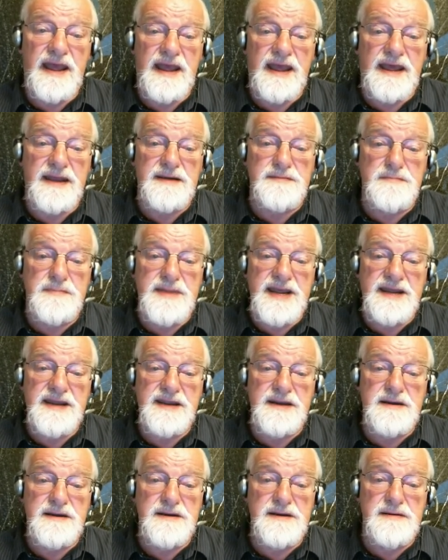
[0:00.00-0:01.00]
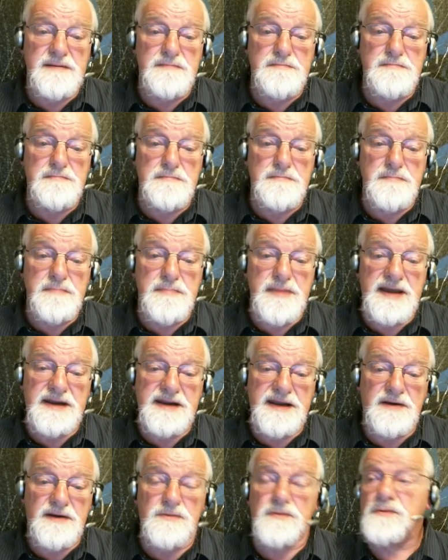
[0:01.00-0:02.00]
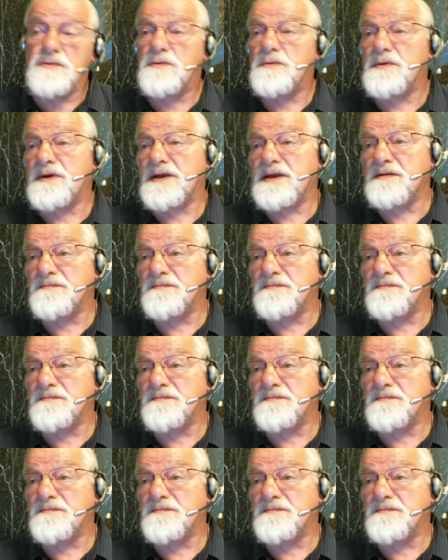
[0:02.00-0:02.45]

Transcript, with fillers: and made medical